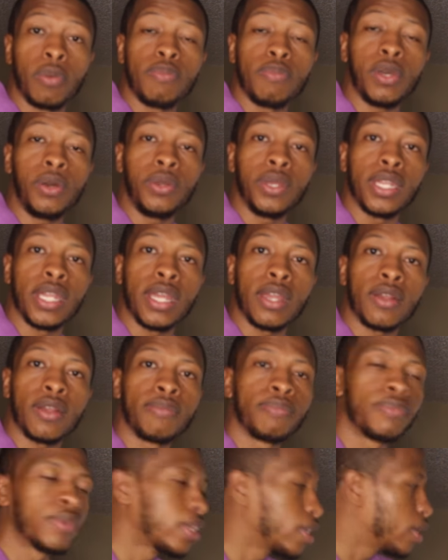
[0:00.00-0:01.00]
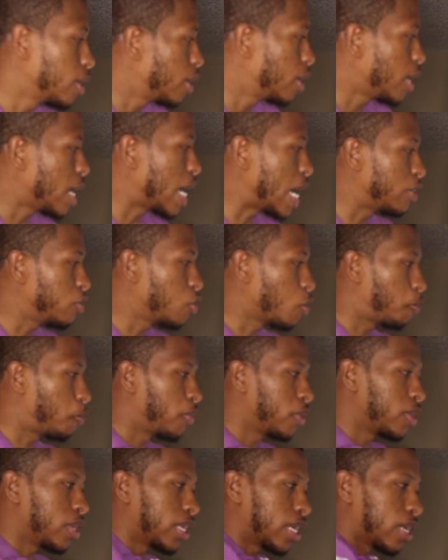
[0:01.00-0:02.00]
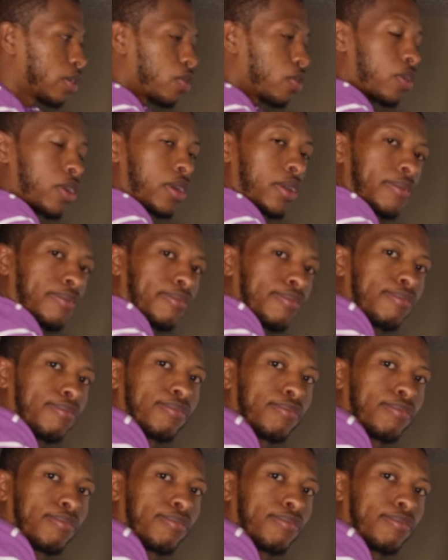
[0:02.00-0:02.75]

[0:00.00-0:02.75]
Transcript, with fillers: millionaire and you're putting it on